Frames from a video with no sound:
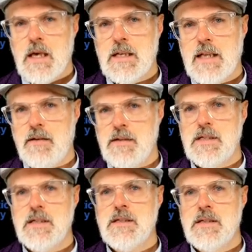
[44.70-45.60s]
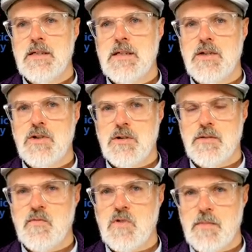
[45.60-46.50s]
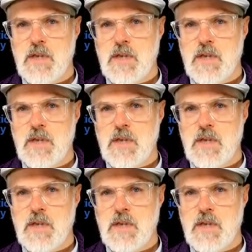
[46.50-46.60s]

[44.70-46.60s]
Catalysis is a term from